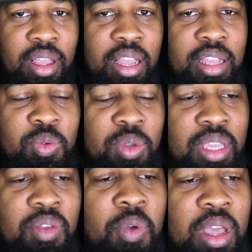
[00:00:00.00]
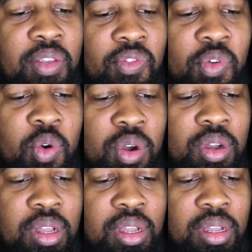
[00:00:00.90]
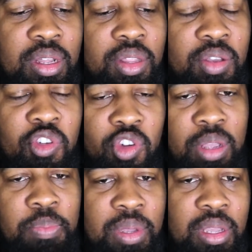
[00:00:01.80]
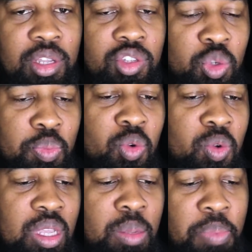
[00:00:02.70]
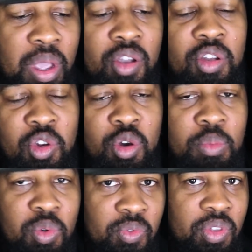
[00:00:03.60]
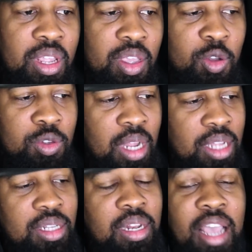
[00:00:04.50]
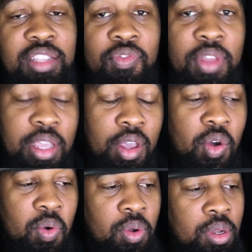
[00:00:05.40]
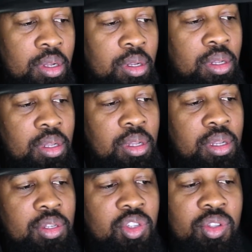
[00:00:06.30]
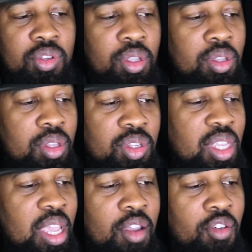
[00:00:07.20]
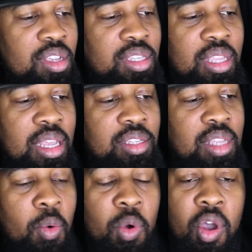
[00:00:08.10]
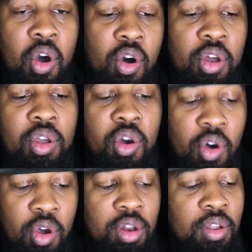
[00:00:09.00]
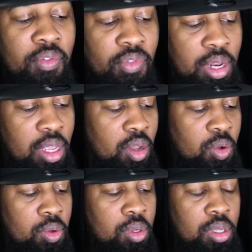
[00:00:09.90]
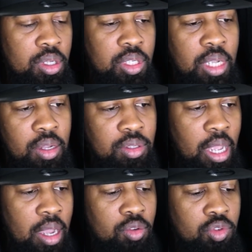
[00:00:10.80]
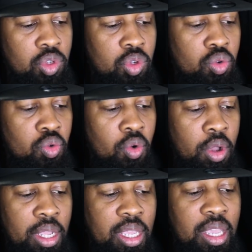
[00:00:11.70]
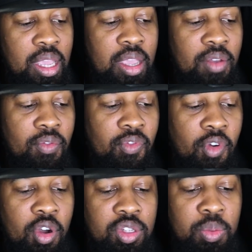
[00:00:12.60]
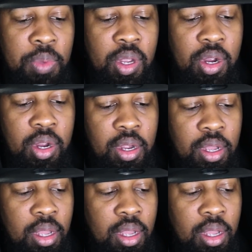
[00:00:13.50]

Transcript: as we get ready for the creepy, spooky, paranormal videos. Now, tonight's video. It's the, the scariest things that were caught on video. Shouts out to King Frostmare.